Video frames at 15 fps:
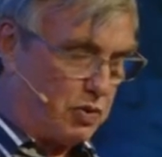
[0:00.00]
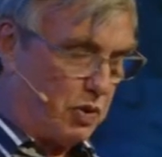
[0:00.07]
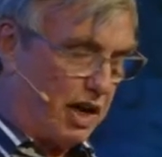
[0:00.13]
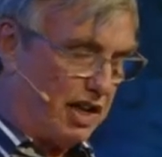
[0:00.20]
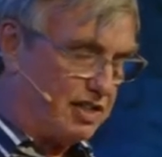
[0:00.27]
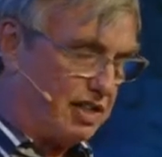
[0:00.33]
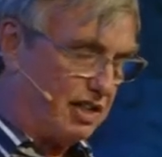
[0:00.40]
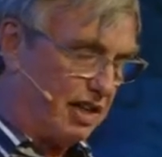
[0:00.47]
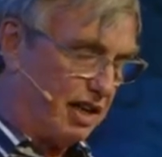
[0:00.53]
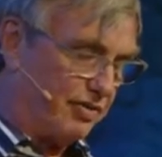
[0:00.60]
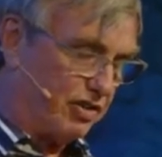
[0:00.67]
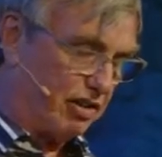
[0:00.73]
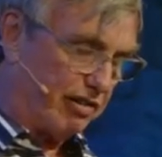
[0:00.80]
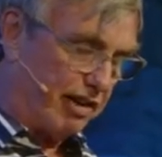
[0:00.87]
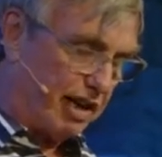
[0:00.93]
way to love
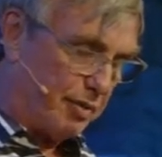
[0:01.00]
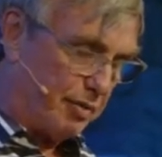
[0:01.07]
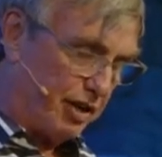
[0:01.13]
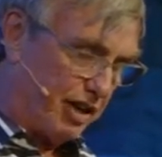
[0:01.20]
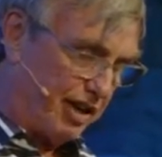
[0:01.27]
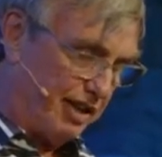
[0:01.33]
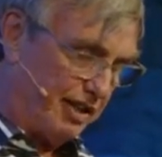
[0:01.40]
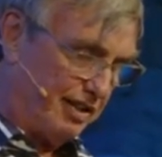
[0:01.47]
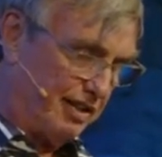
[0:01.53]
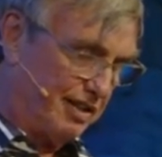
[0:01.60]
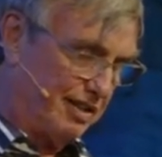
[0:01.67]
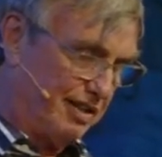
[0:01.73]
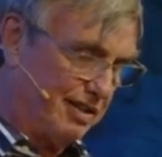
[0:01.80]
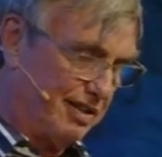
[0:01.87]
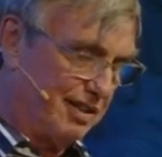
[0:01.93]
your enemy
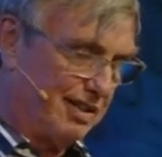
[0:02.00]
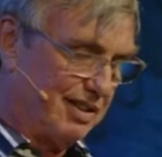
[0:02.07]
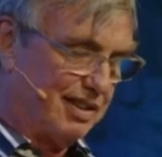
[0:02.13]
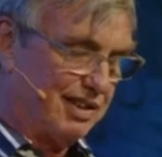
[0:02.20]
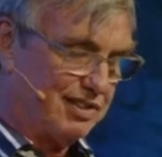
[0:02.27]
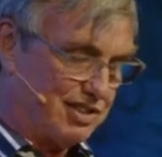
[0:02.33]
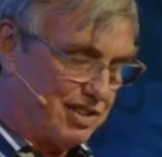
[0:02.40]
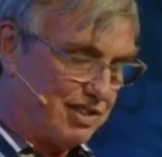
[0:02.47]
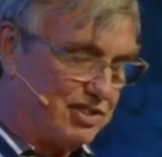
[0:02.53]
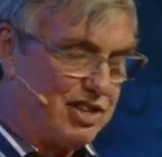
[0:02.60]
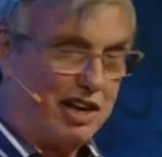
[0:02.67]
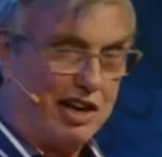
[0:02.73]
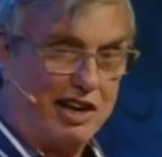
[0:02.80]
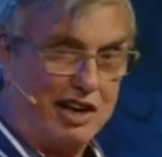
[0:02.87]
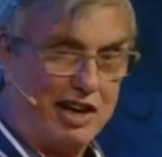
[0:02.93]
is to
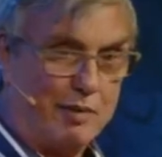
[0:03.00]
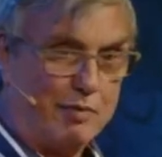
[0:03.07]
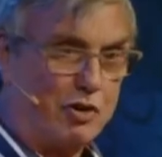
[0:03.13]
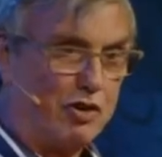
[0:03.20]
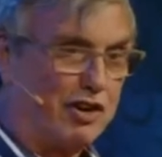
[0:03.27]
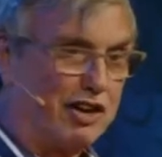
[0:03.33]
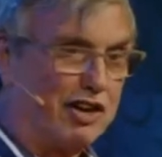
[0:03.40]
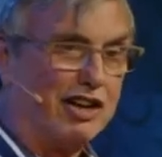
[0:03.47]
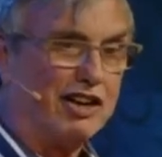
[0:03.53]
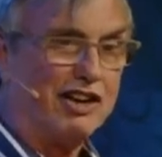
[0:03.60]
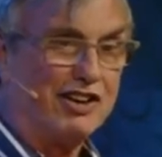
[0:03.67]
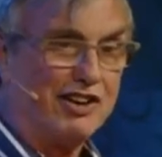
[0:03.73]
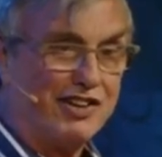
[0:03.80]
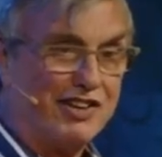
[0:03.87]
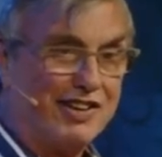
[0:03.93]
turn him or her
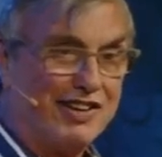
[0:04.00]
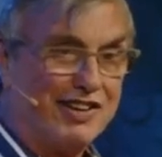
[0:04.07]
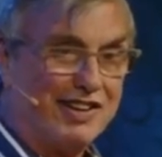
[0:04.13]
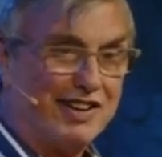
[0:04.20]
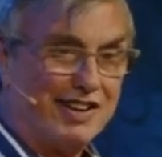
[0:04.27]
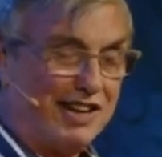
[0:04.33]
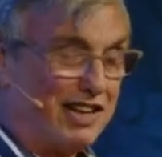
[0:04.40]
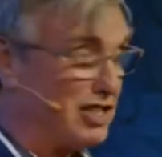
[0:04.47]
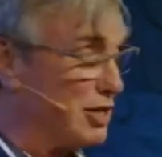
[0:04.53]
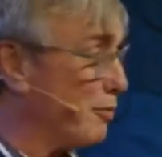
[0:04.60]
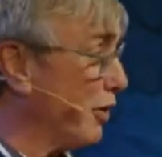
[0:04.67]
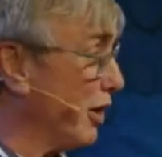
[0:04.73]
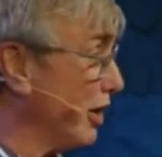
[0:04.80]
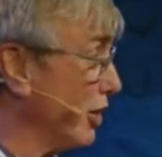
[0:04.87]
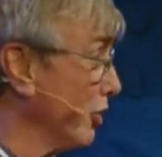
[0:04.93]
into
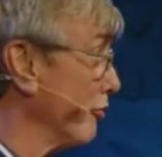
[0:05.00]
being your